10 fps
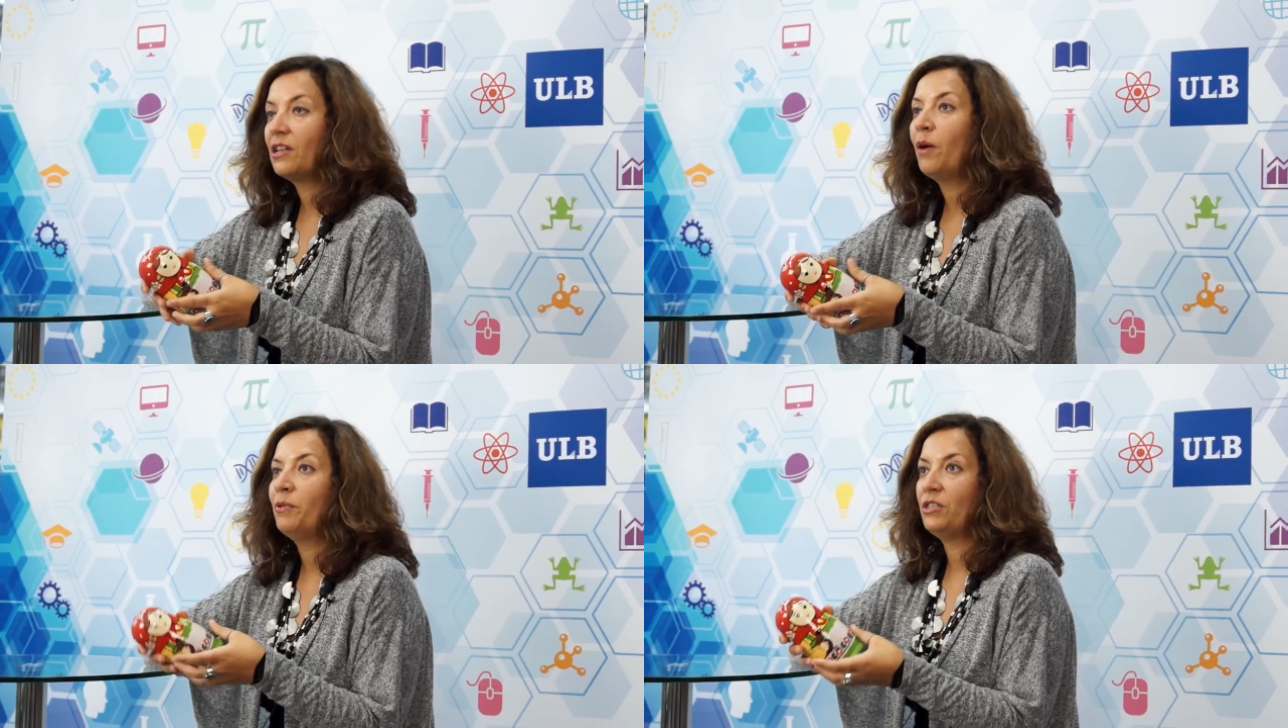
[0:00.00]

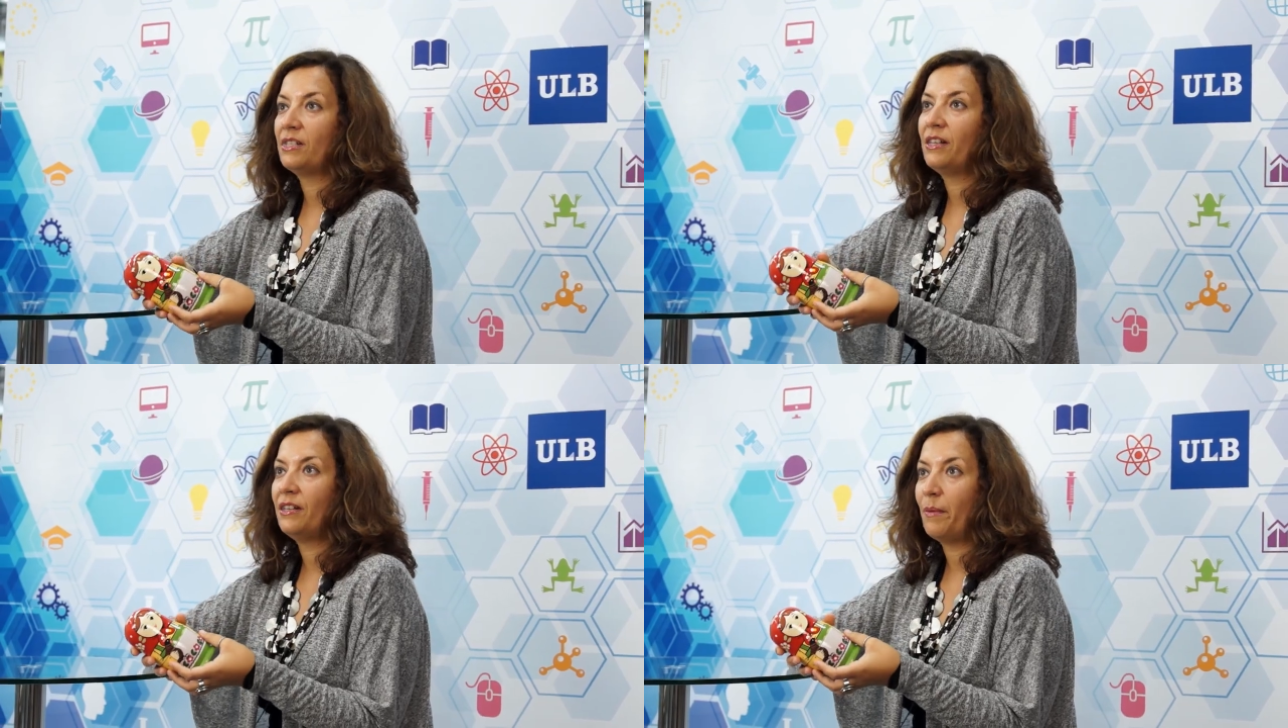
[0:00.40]
stop
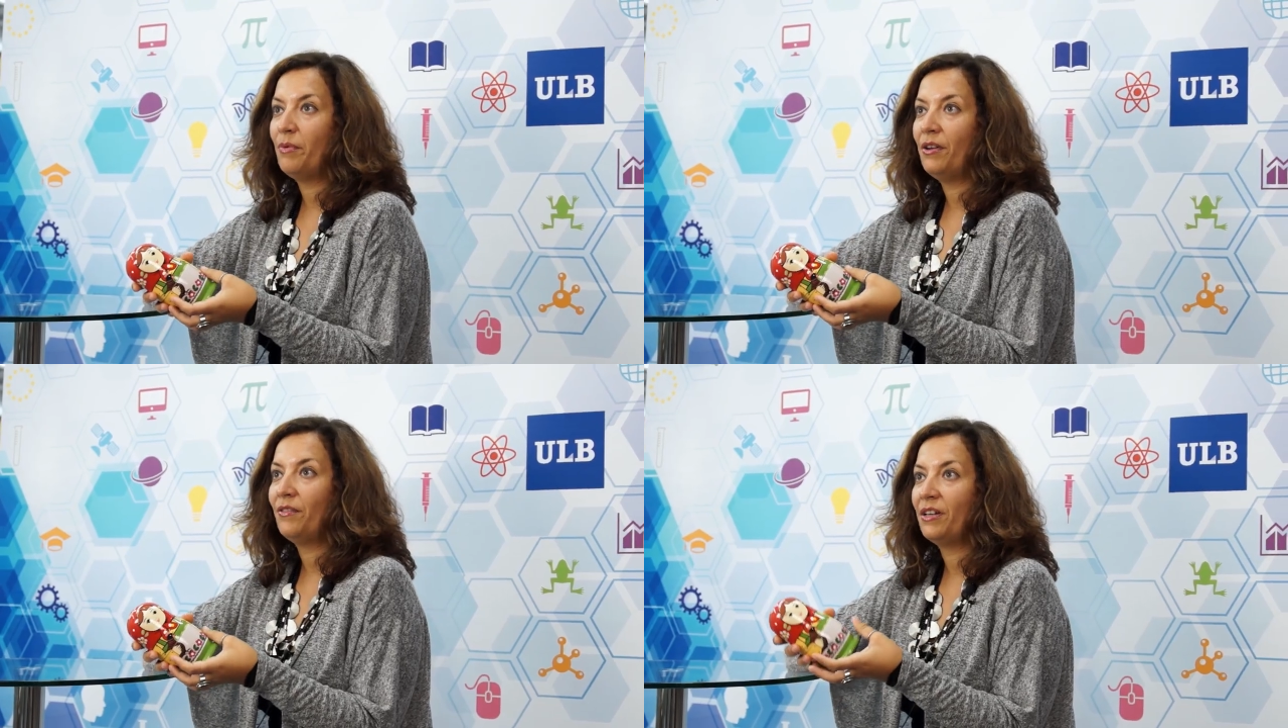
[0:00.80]
just at the
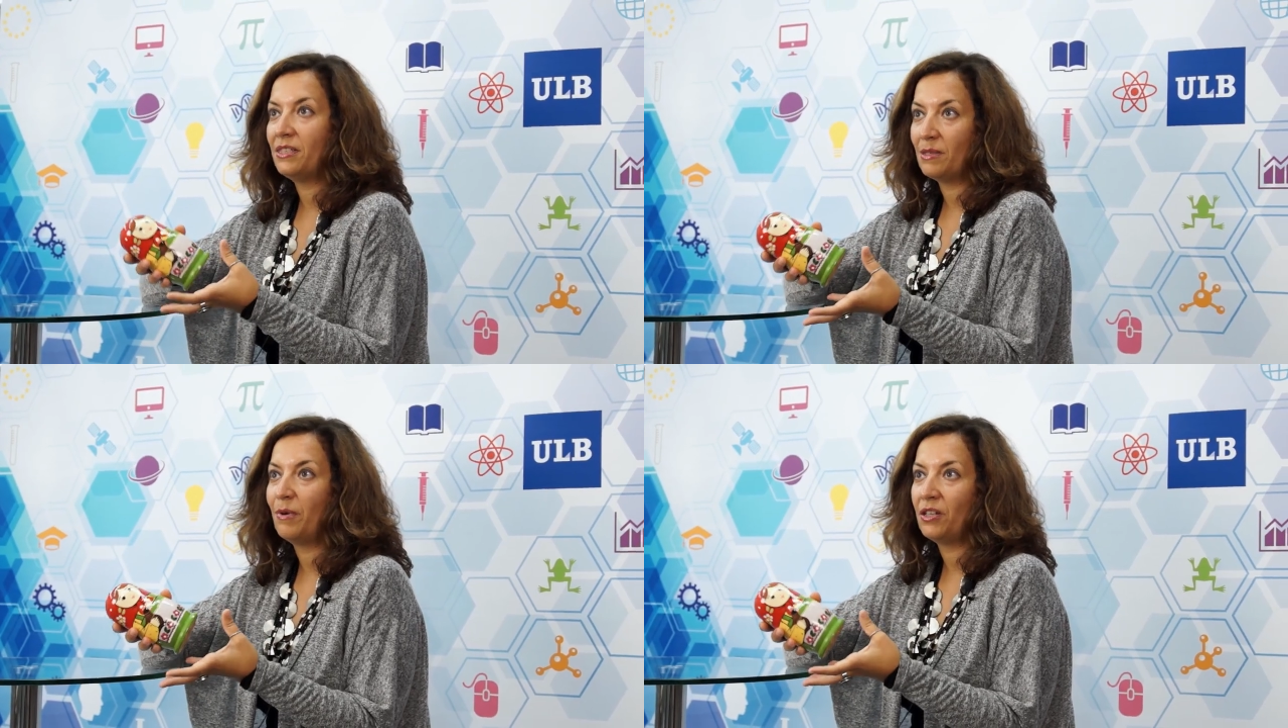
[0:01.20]

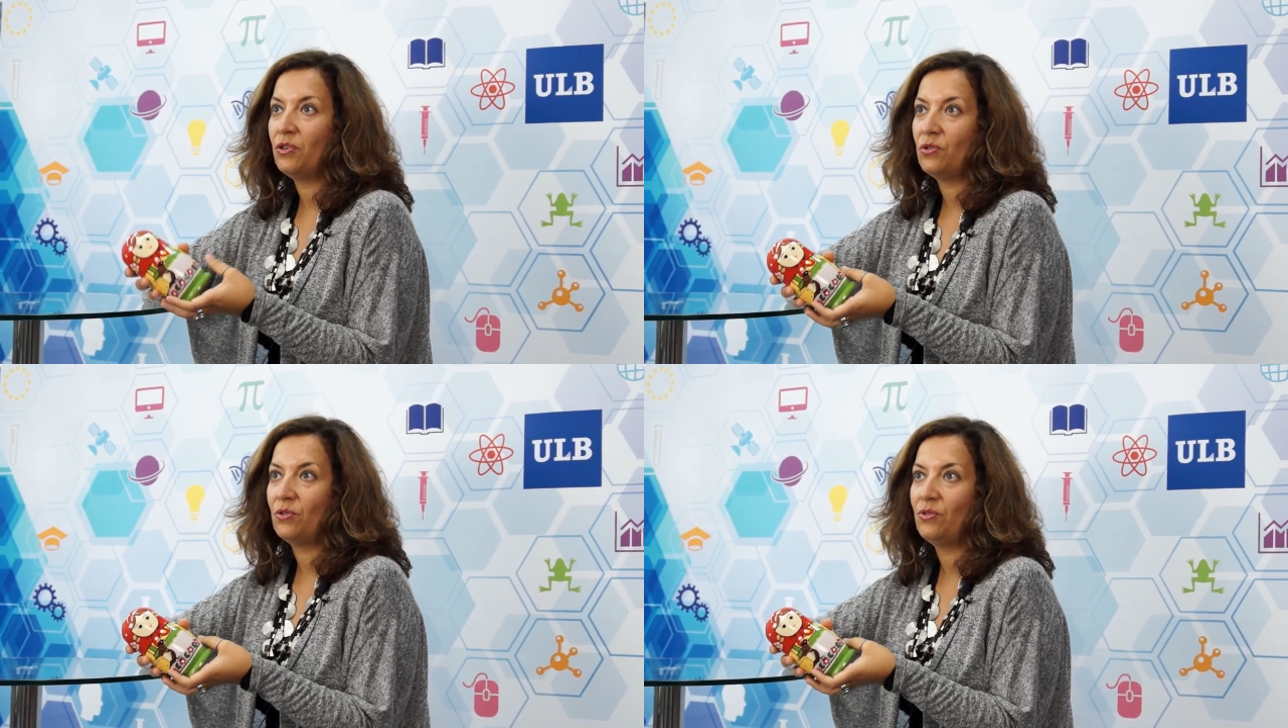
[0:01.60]
appearance,
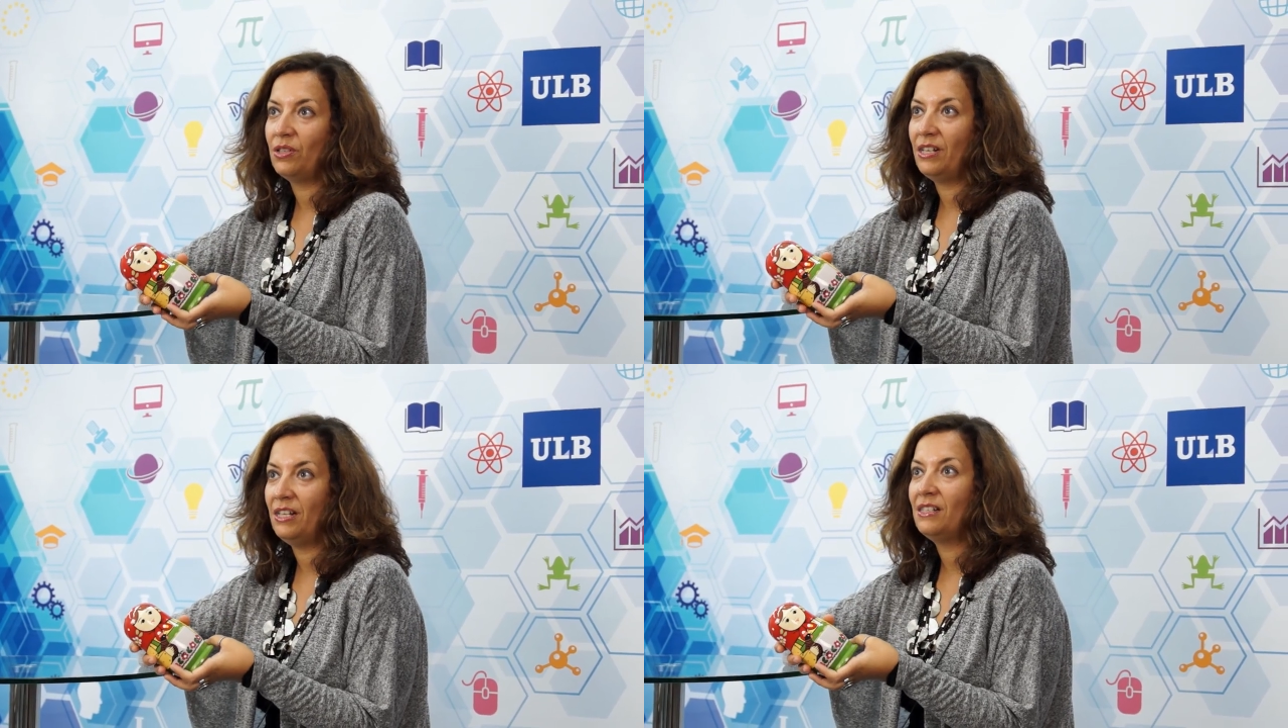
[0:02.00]
but you should look